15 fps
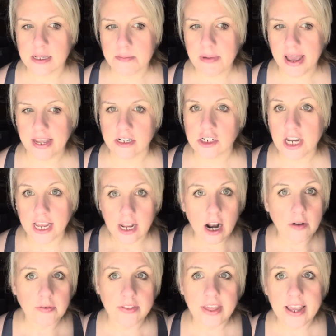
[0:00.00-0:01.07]
my Shake It
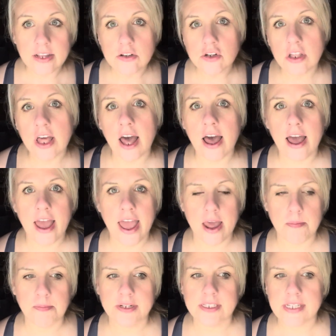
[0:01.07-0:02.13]
Off with Angela
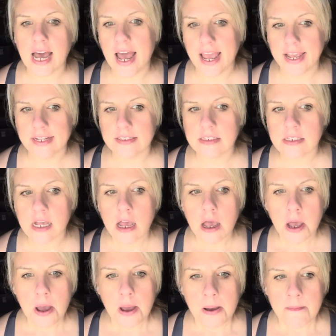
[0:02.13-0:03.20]
and besides
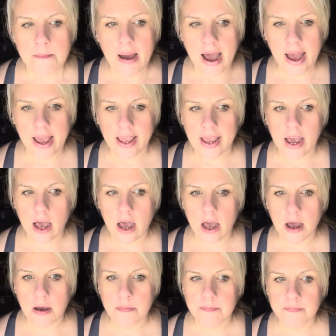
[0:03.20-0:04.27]
my,
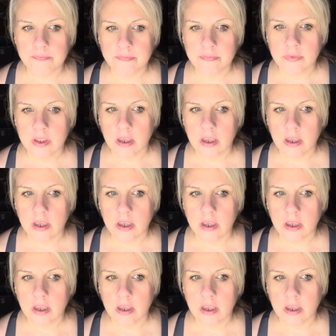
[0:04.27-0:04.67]
um,